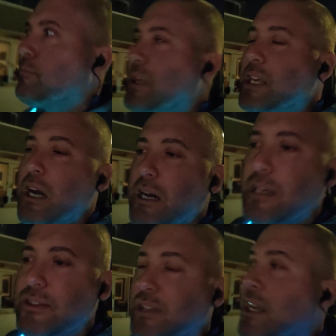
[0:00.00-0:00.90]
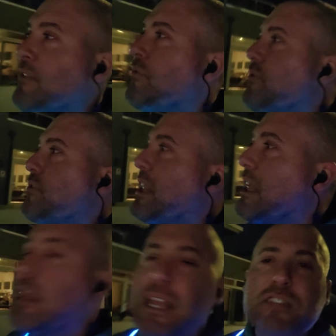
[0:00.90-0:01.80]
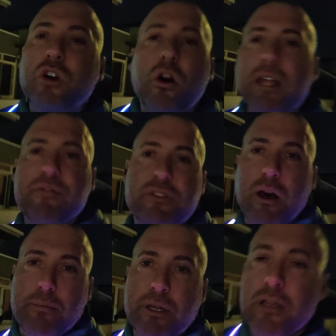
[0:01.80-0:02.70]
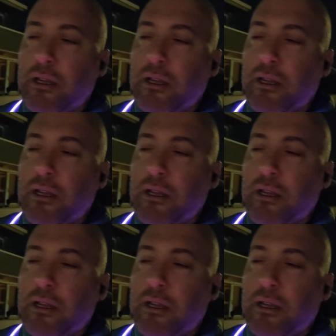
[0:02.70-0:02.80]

because it's all effed up.